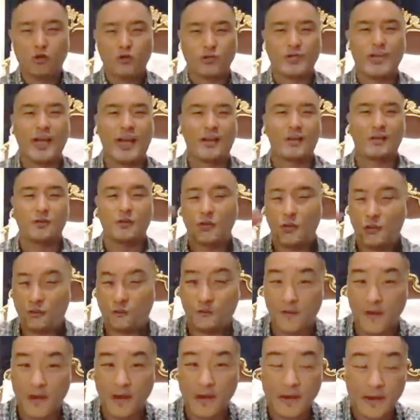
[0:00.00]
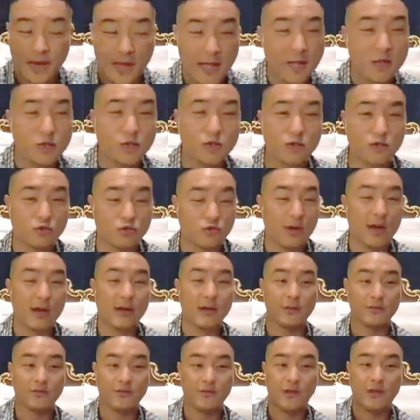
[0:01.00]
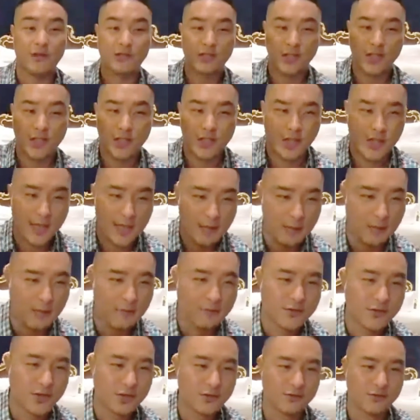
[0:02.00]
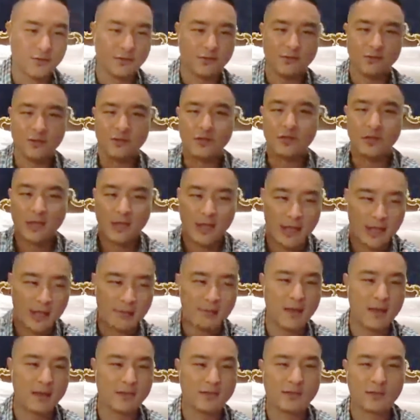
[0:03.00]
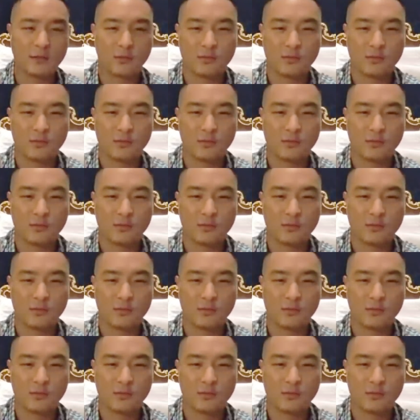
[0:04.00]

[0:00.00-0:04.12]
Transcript: Roboscott, your financial drought is finished in the name of Jesus.